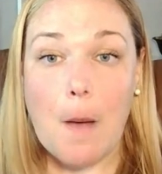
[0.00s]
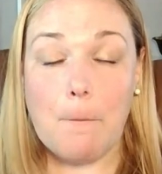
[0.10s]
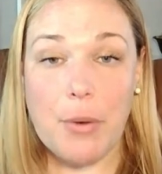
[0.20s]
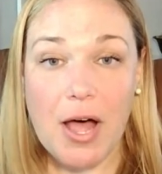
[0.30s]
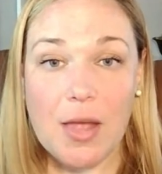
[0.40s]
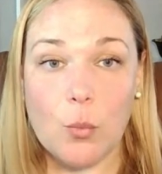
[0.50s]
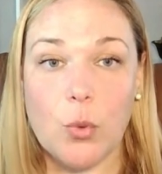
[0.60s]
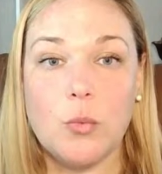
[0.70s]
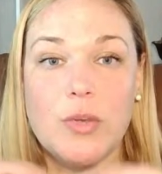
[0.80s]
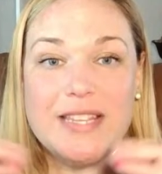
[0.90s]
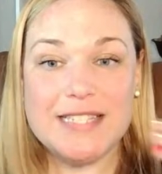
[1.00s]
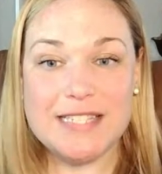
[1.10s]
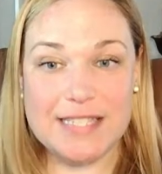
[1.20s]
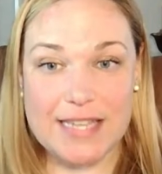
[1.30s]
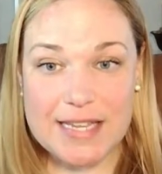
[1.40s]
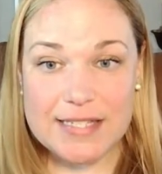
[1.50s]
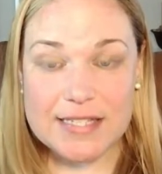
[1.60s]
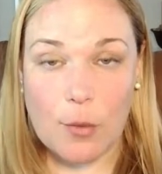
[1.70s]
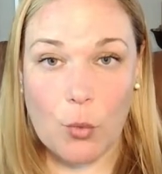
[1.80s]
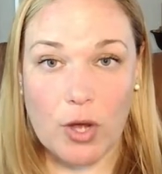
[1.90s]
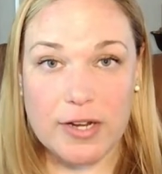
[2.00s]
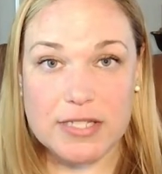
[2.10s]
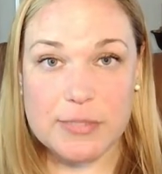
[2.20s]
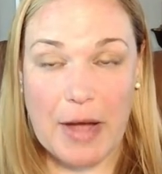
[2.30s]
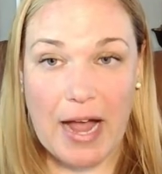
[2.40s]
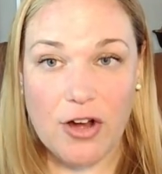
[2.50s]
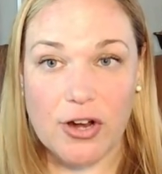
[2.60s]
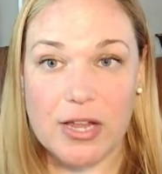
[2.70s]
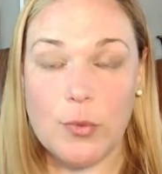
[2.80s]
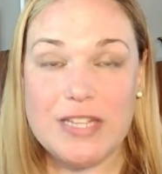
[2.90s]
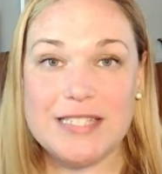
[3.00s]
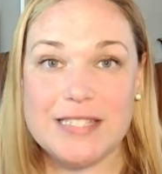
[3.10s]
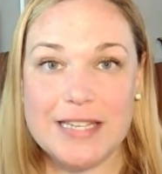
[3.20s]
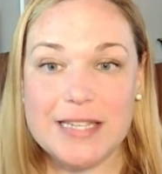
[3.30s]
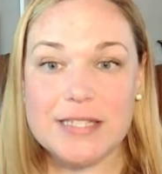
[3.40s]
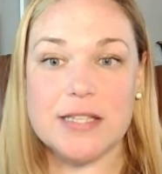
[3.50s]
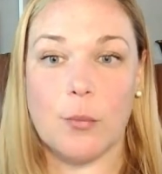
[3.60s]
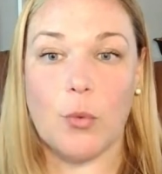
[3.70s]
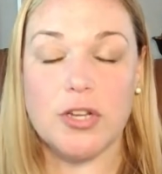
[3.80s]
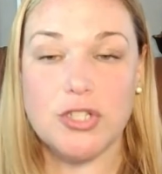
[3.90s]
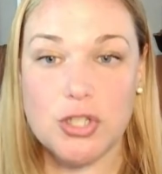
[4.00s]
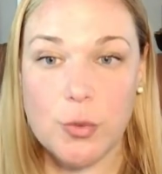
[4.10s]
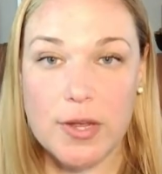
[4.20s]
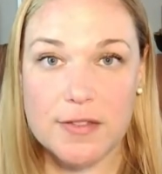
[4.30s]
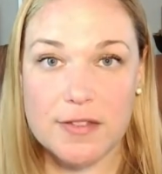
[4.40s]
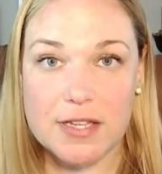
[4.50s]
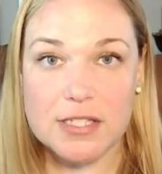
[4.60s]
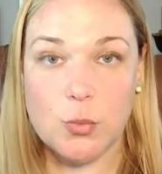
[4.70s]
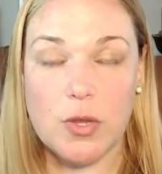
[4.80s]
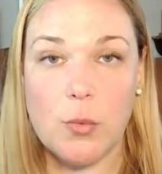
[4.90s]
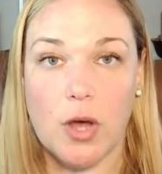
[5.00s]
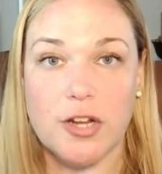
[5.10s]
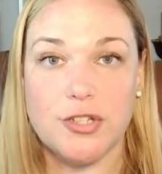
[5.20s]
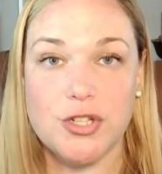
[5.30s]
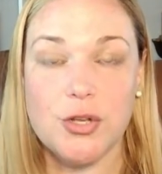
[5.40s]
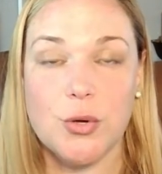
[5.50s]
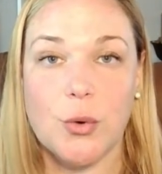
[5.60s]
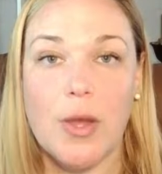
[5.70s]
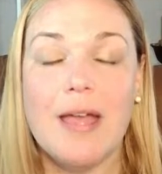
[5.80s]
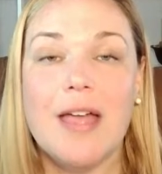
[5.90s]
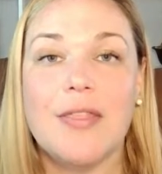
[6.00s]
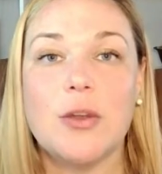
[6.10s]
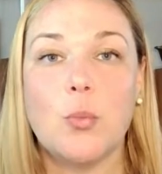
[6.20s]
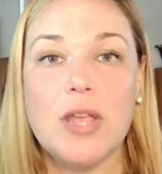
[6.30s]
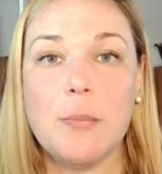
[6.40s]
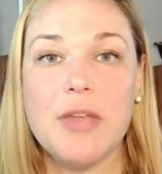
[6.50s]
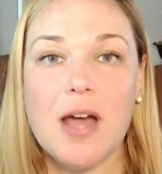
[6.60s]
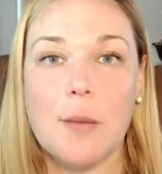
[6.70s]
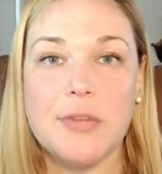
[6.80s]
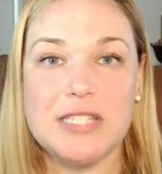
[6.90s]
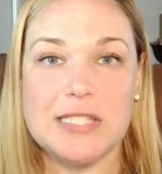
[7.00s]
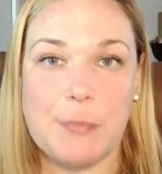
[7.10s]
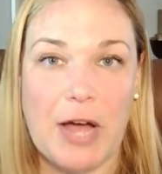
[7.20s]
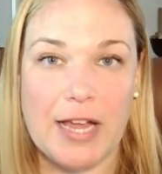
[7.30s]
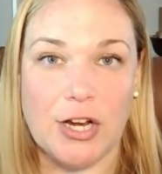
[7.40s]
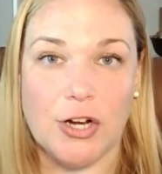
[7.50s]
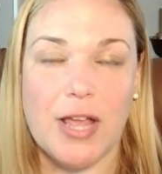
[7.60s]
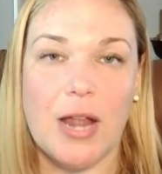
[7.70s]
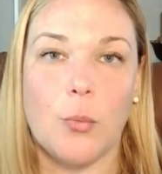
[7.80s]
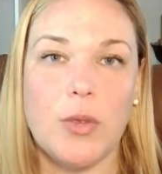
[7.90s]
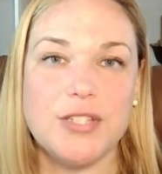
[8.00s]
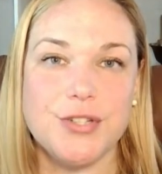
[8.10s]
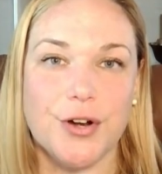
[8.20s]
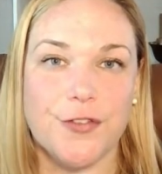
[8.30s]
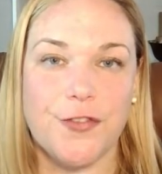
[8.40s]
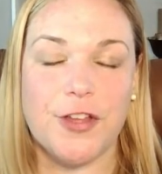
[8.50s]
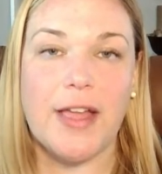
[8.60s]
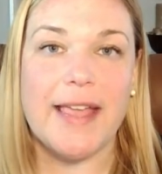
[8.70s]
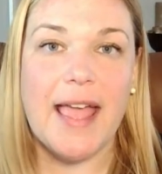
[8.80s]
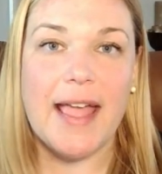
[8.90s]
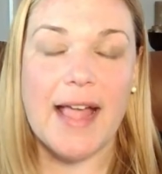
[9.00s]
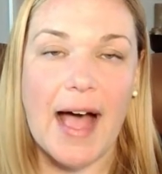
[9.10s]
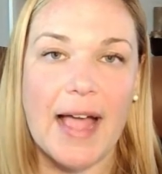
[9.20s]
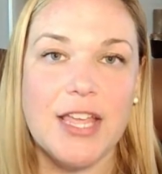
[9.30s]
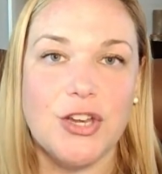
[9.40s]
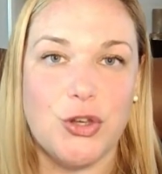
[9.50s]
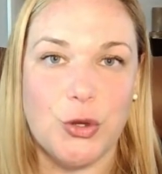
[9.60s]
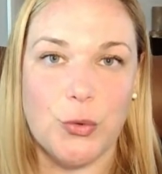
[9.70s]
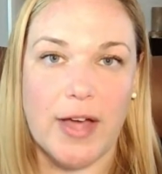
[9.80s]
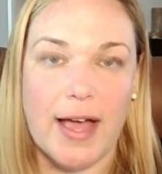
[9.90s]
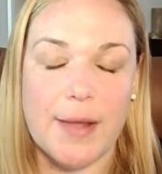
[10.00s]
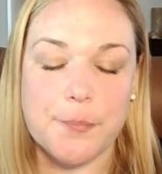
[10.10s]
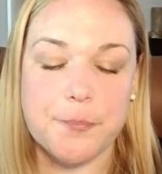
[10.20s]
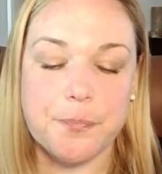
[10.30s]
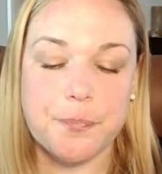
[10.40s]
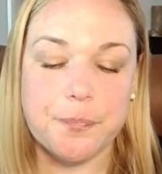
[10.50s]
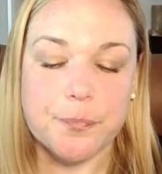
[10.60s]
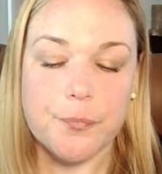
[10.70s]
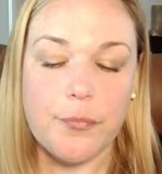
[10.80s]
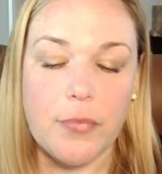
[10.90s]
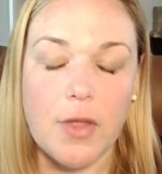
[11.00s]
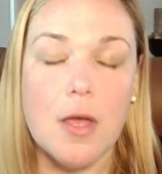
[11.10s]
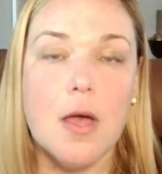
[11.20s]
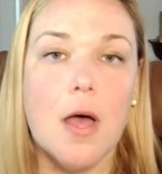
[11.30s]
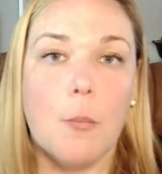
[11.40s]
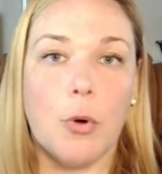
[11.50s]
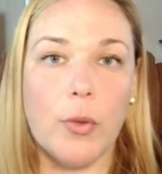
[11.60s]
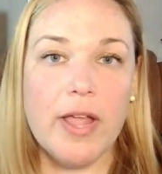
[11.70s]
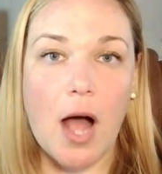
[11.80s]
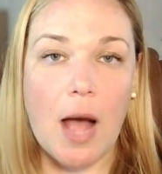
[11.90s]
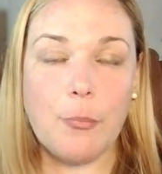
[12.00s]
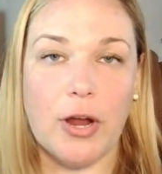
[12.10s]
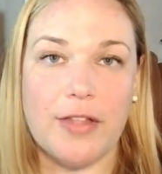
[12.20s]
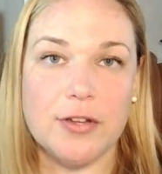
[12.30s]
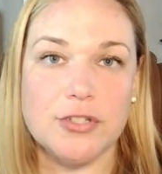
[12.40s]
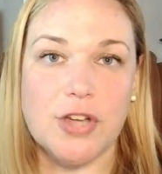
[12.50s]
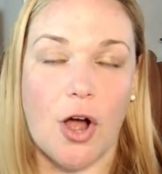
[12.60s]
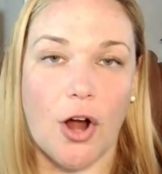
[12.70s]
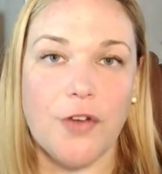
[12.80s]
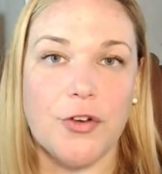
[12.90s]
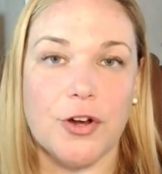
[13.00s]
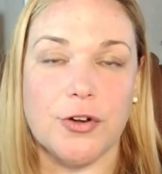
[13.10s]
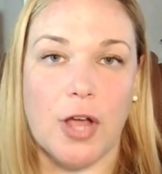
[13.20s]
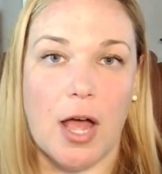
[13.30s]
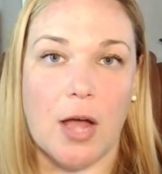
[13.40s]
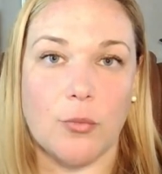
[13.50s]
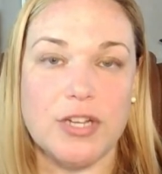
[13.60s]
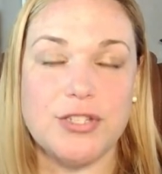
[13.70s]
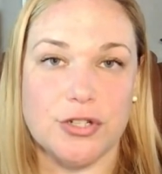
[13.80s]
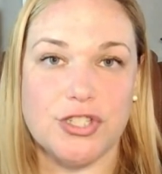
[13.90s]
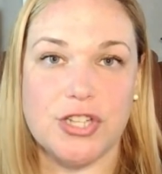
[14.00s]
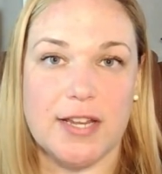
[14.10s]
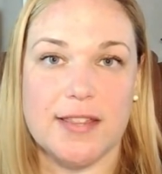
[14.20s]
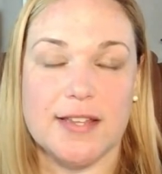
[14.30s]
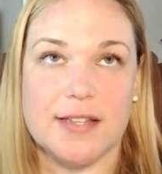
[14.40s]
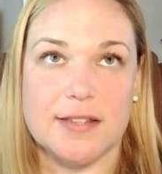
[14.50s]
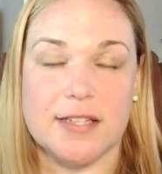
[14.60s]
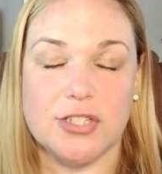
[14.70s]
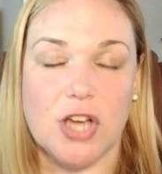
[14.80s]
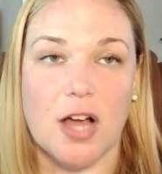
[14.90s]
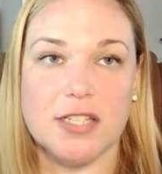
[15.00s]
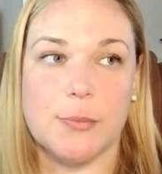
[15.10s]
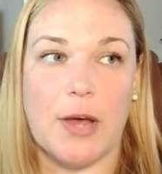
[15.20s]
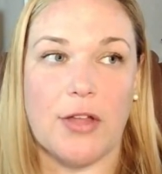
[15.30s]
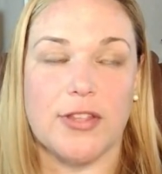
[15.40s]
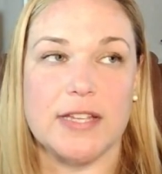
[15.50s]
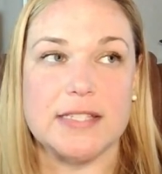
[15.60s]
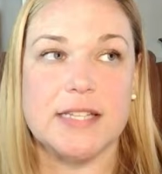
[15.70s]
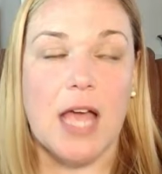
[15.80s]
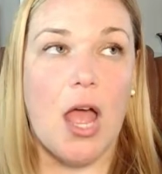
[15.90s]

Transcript: But when we see someone inspiring, we see someone doing the things we want to do, then we become inspired and we start to feel like, hey, I can do that. But we operate, and there's a Harvard research study that talks about this.